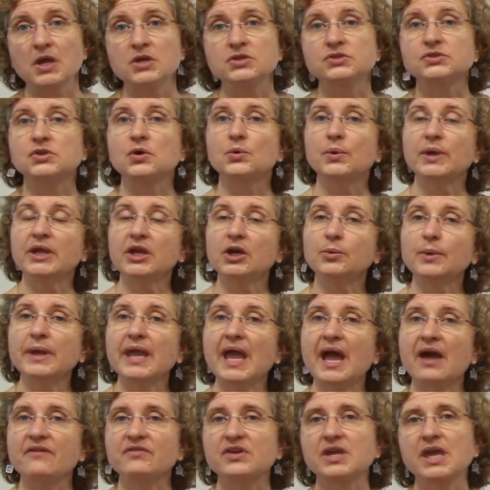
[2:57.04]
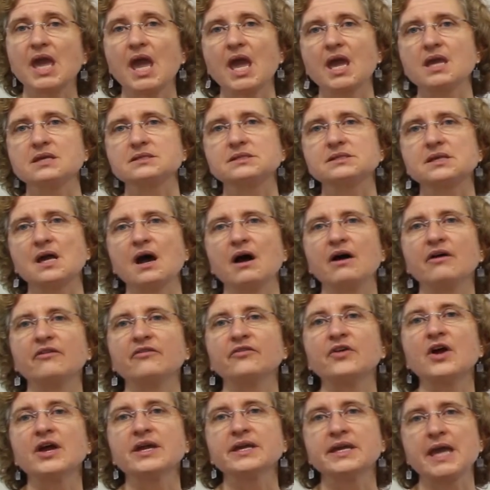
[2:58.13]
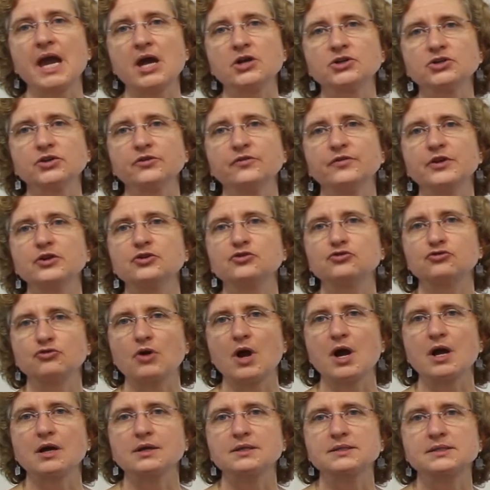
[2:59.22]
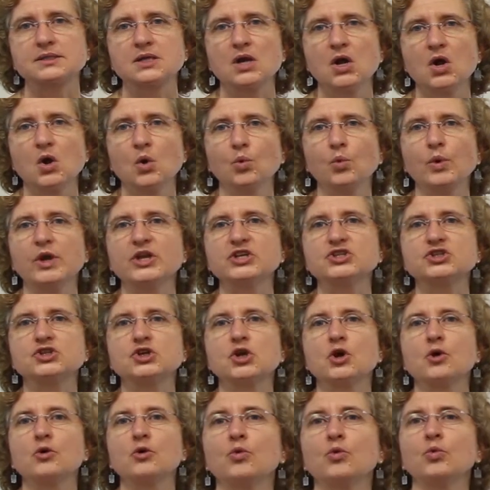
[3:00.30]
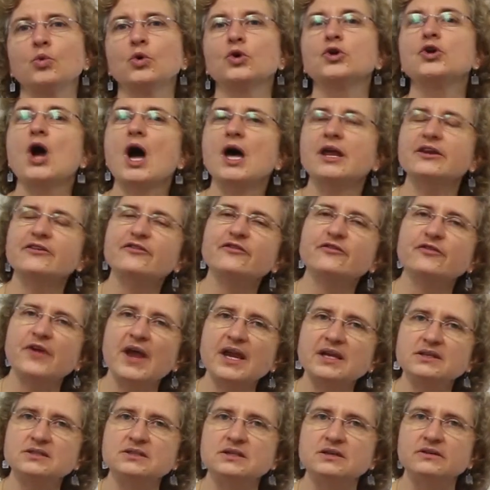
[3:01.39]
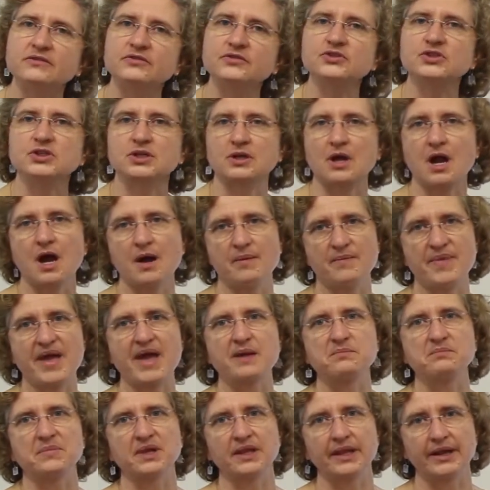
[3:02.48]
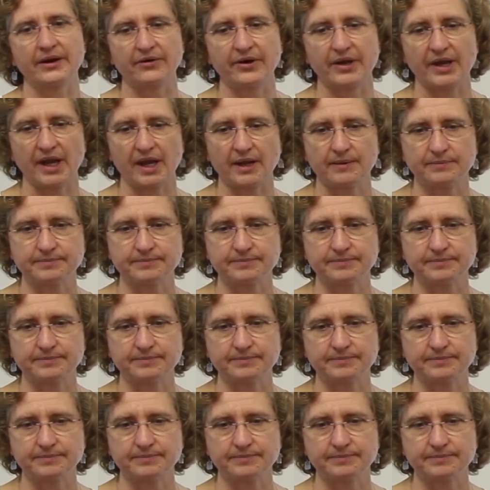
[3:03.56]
So here we have a case of counterfeit drugs which were not effective to combat malaria.